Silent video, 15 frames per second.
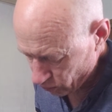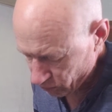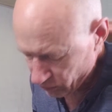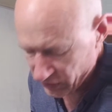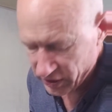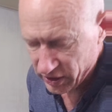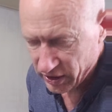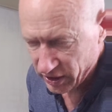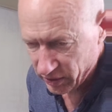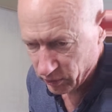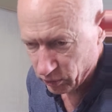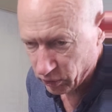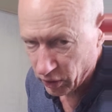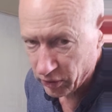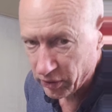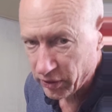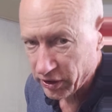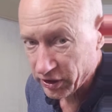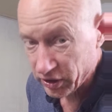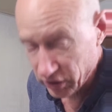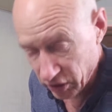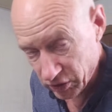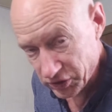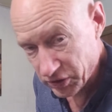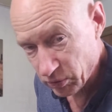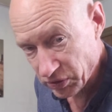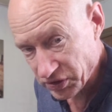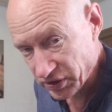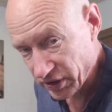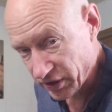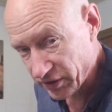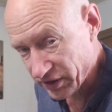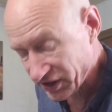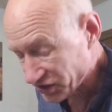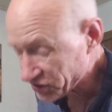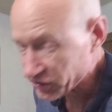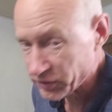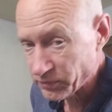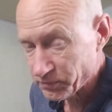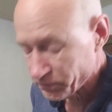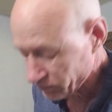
The rotor enclosure was another issue.